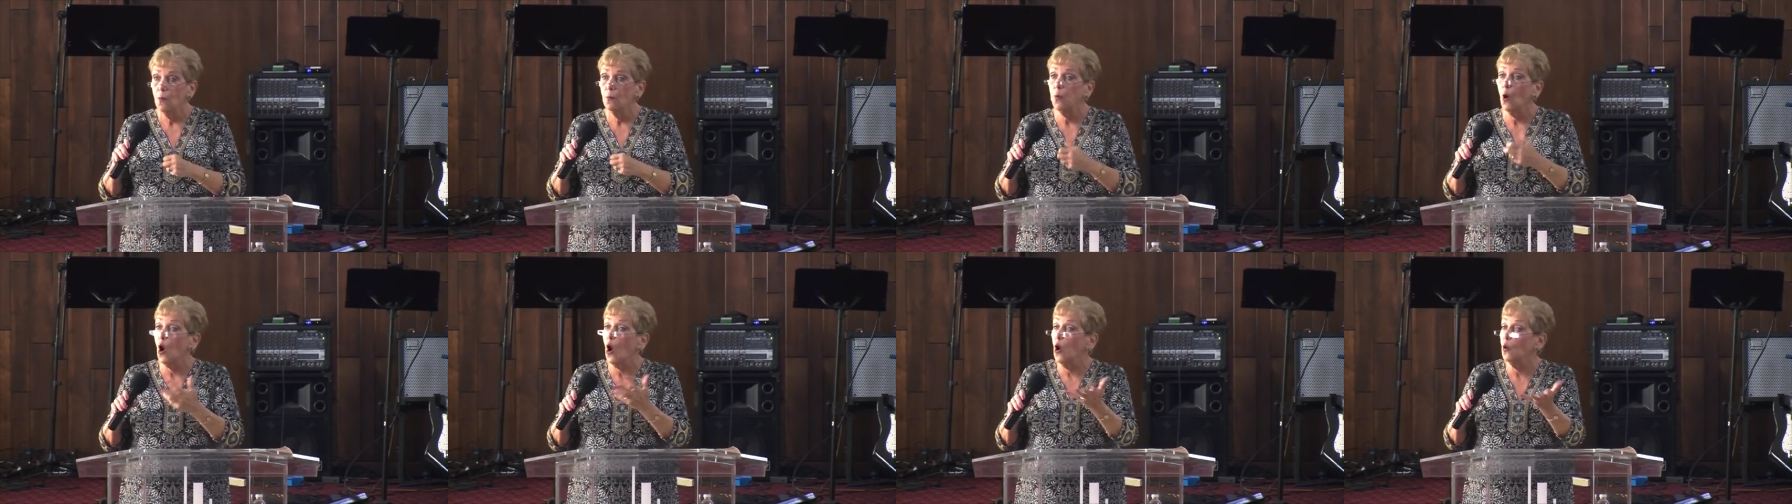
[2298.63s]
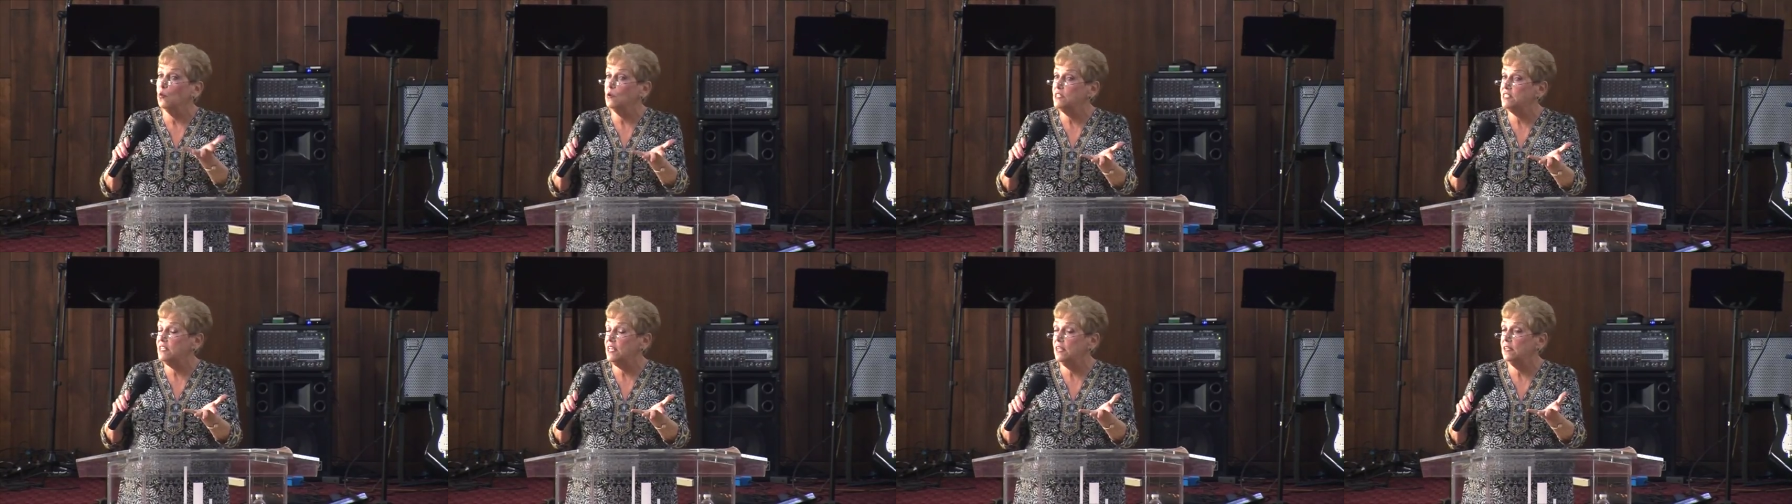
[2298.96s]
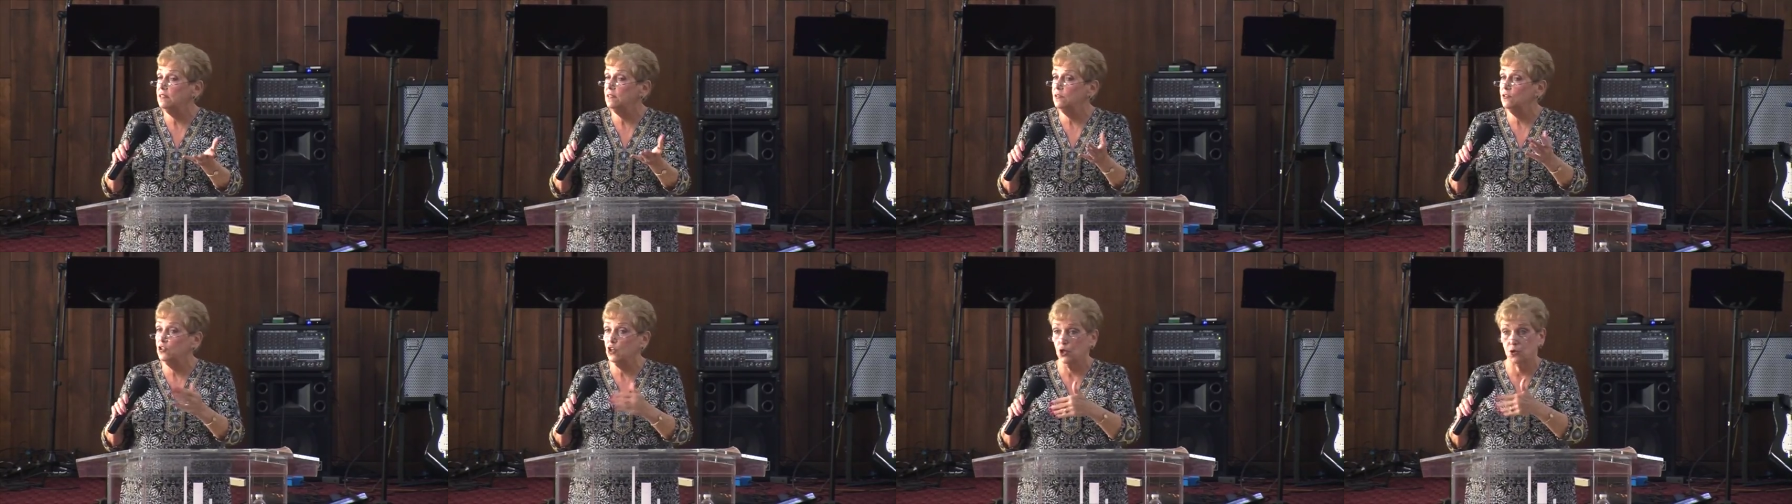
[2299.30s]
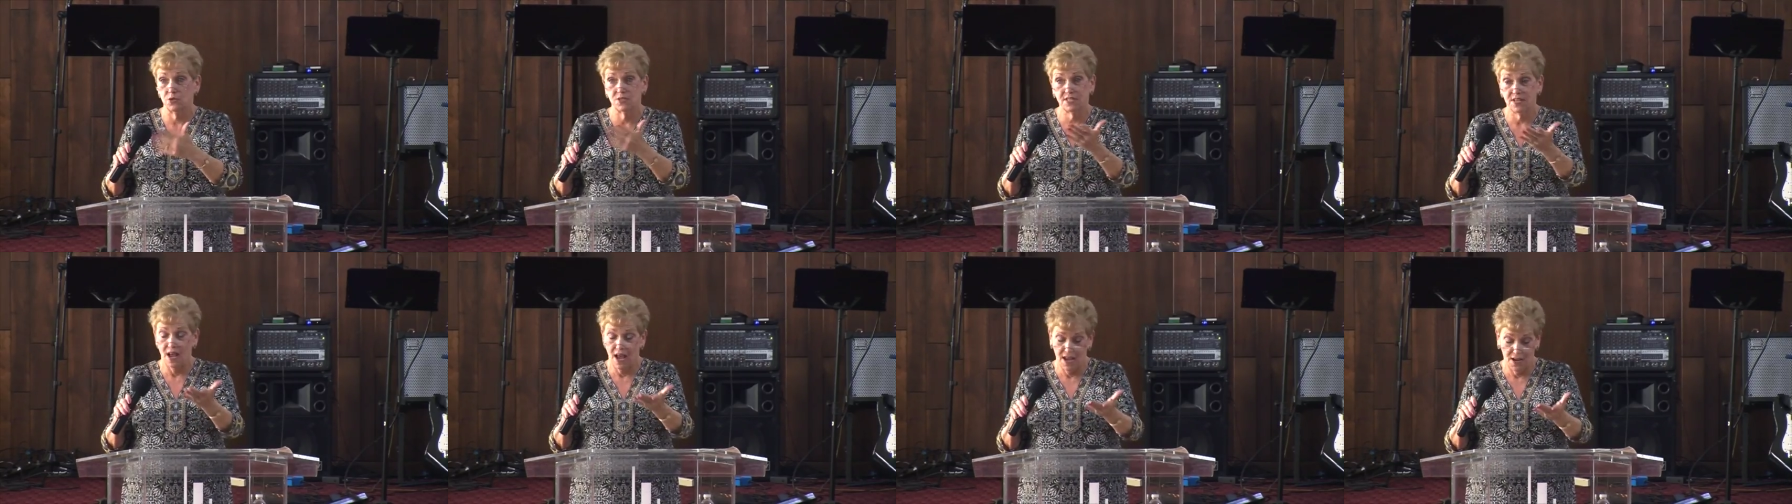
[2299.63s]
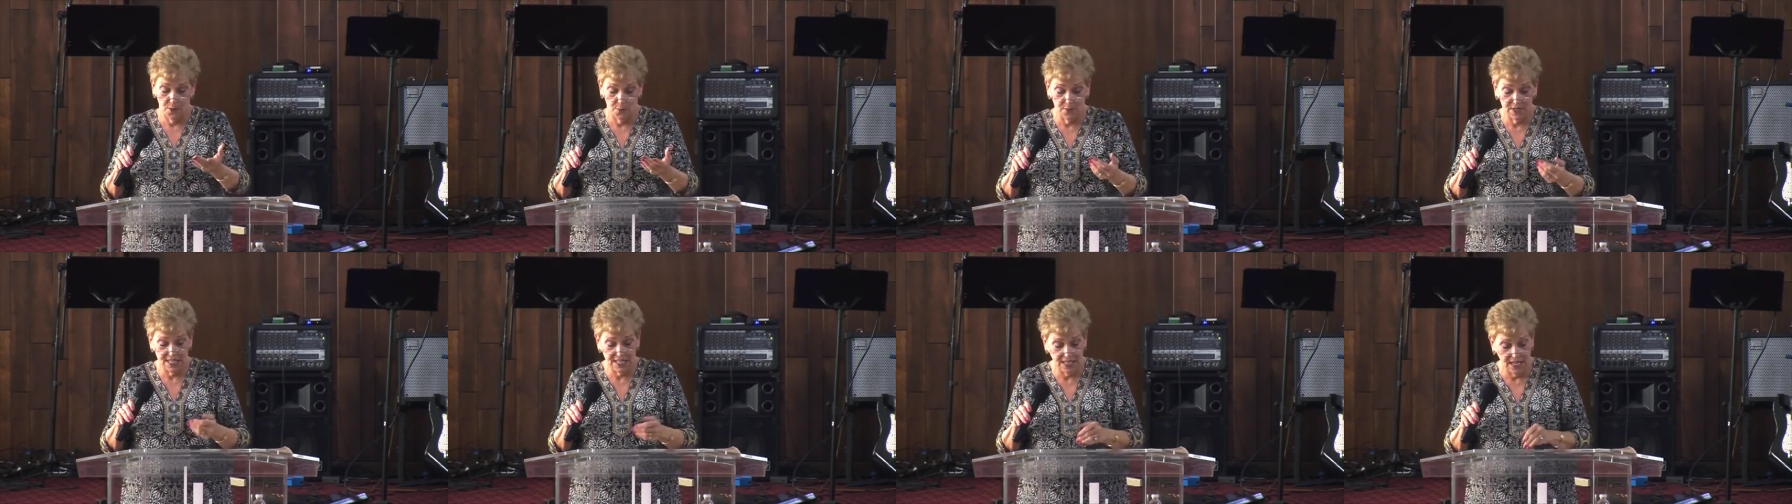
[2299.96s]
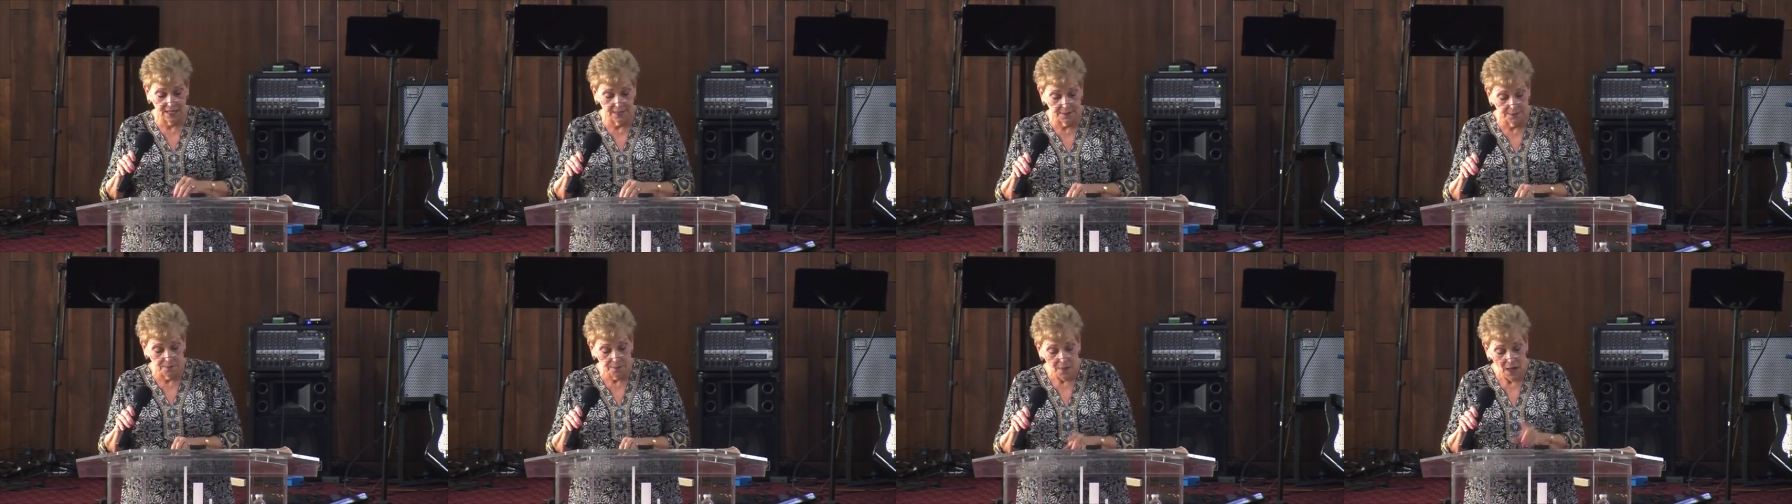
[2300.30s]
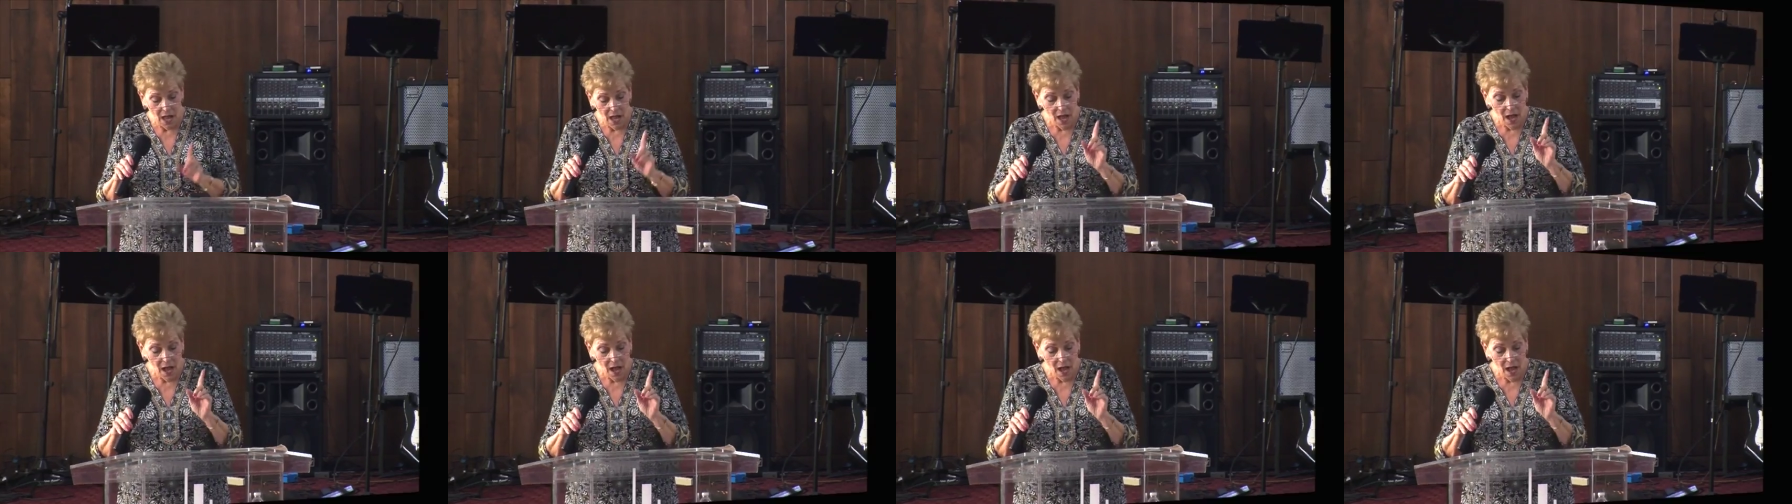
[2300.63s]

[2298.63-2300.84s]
Paul was hidden. Josiah was hidden.